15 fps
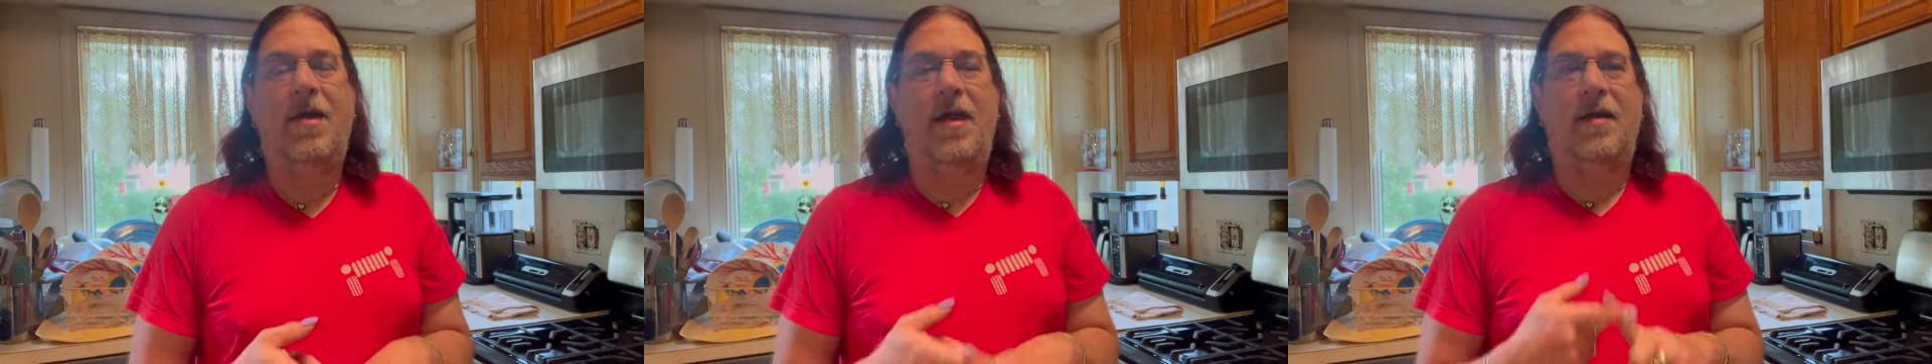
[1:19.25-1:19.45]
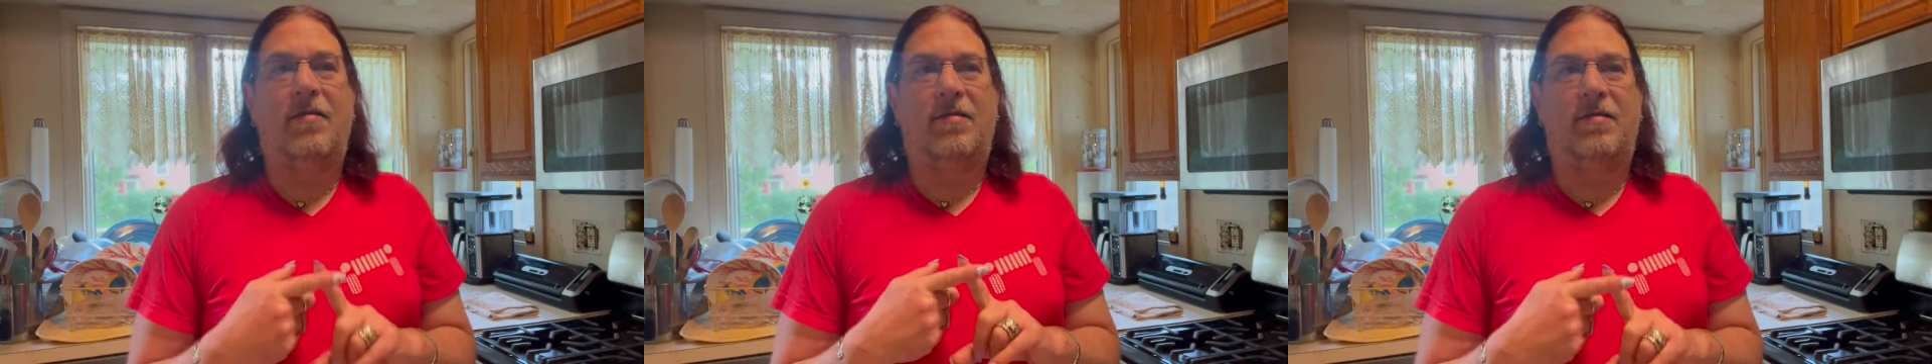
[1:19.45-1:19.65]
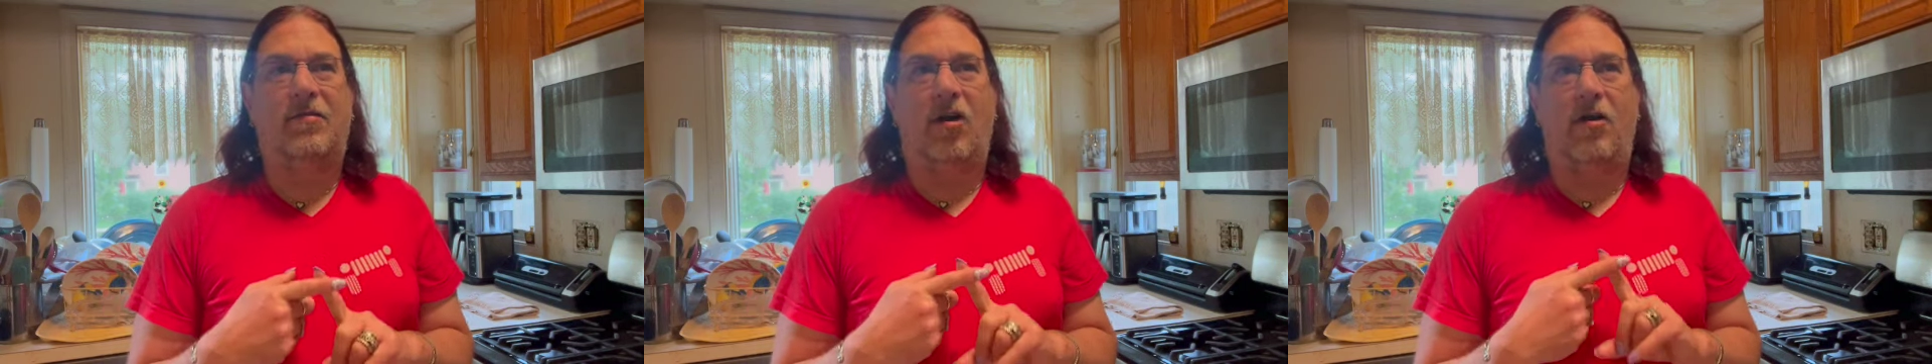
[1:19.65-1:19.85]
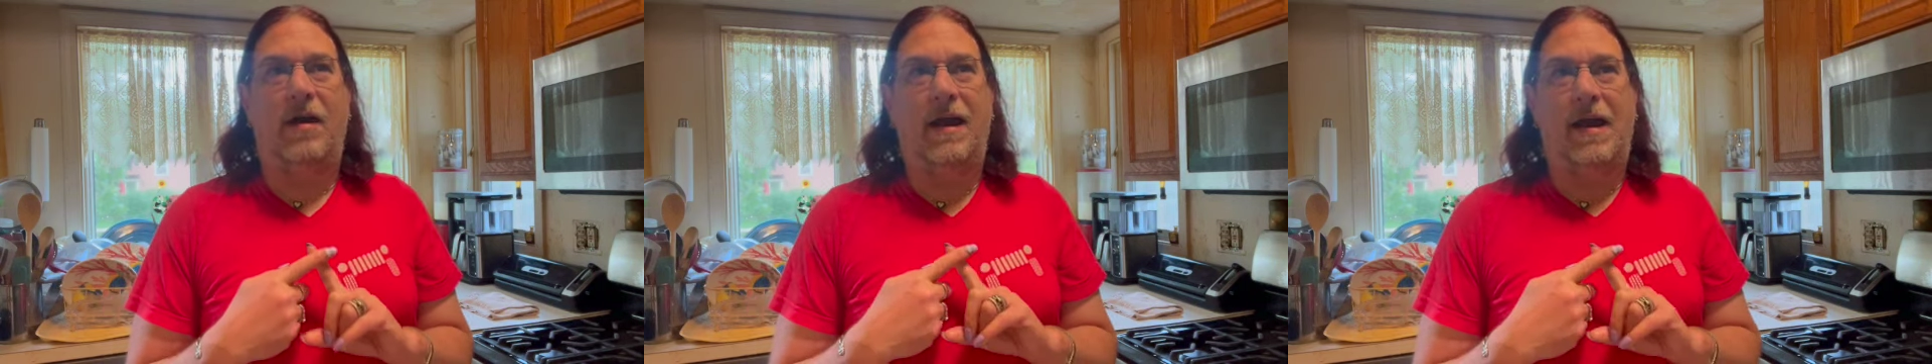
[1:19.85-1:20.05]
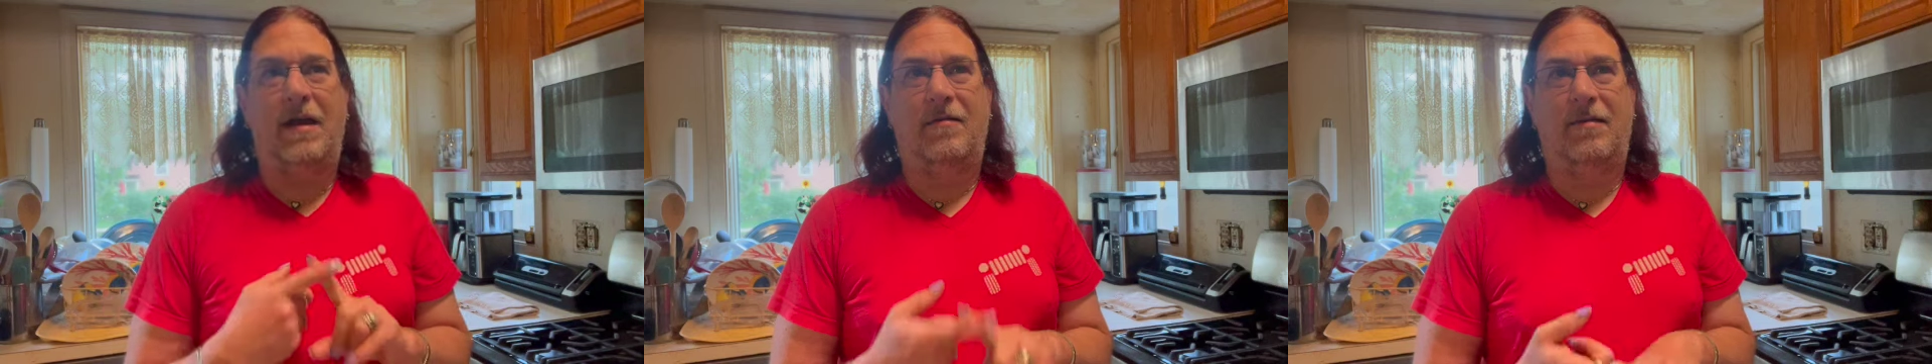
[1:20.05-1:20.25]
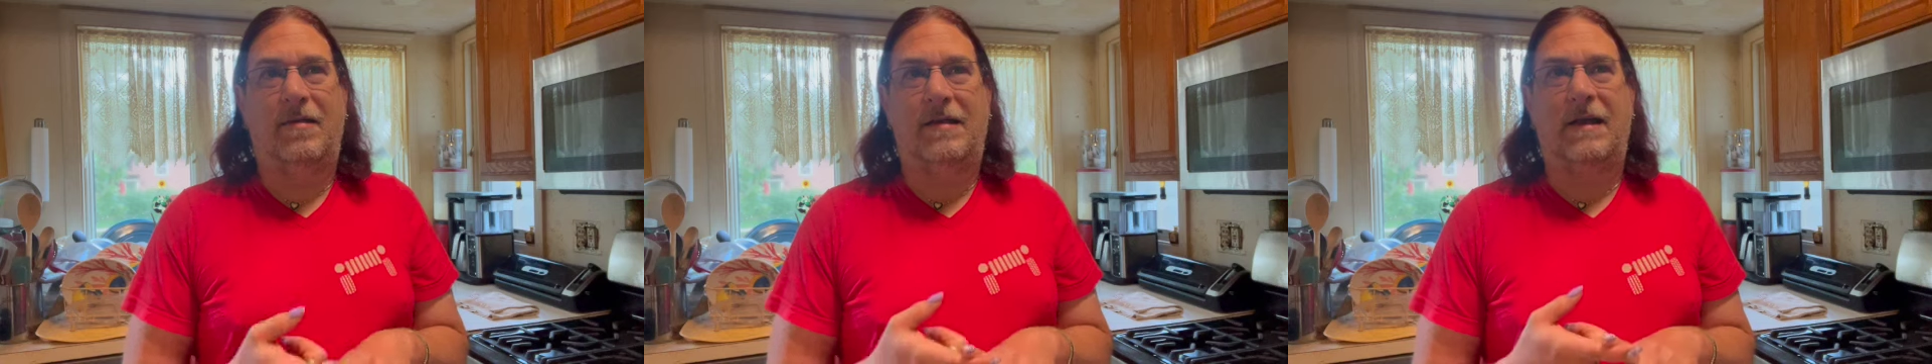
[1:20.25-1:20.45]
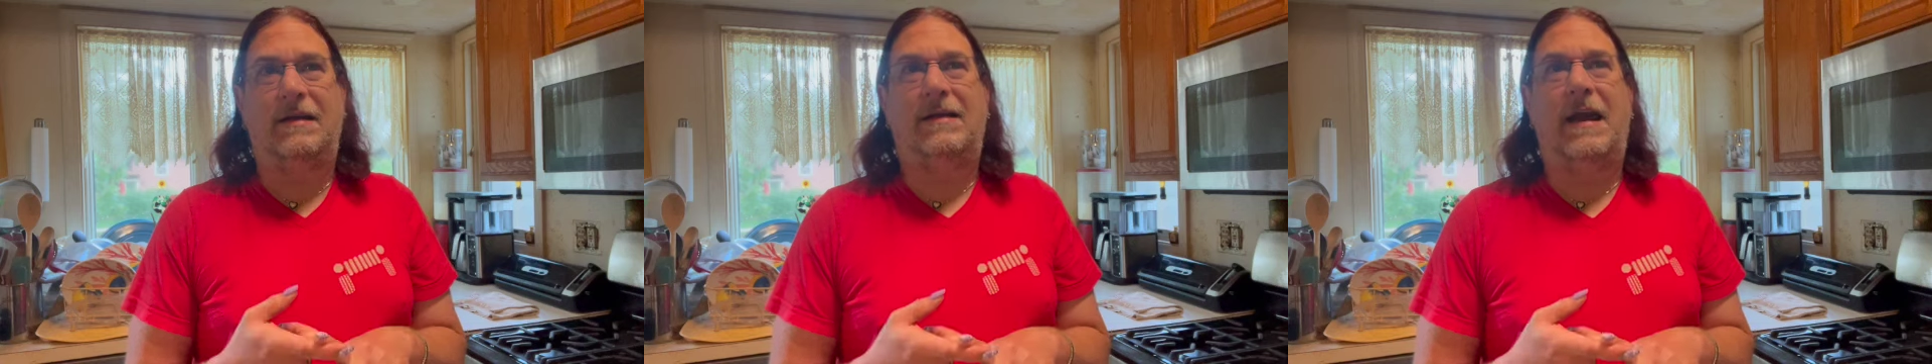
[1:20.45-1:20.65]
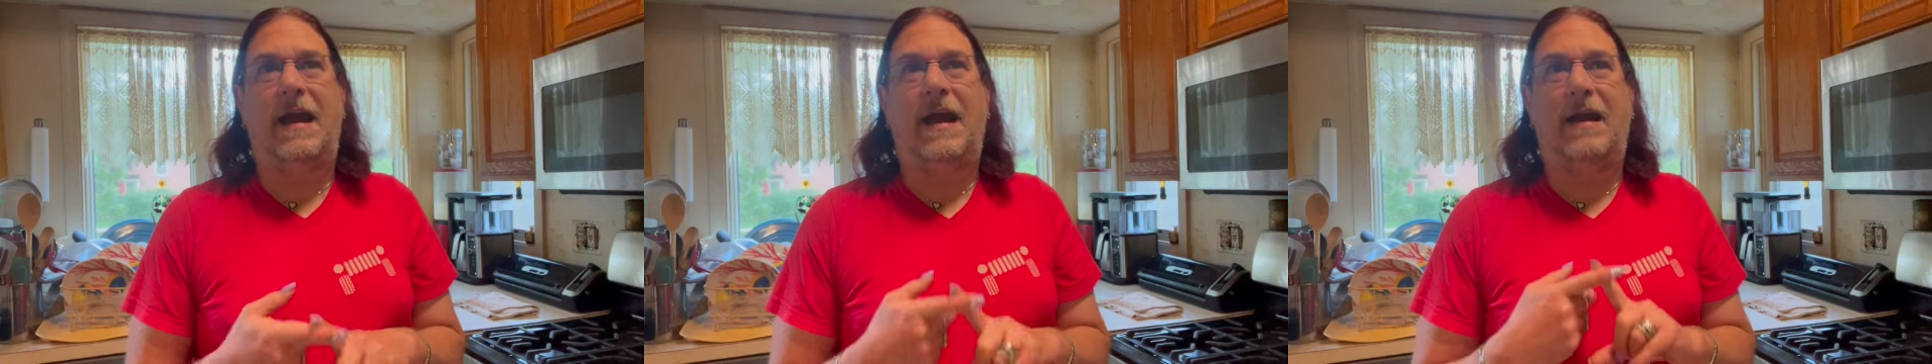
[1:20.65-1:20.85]
starting on
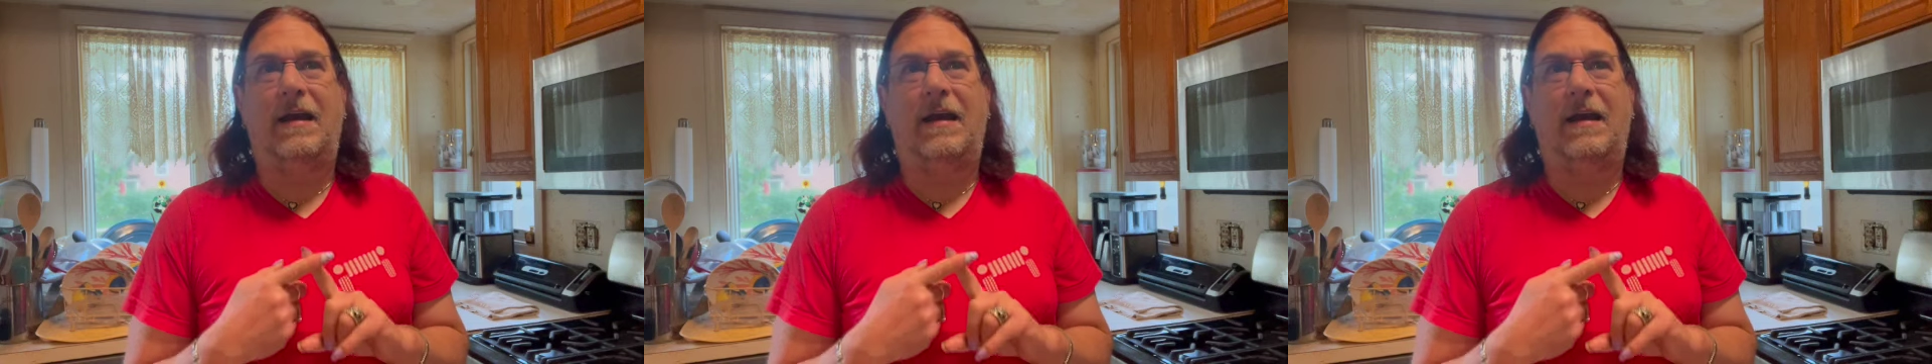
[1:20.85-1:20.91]
Sunday,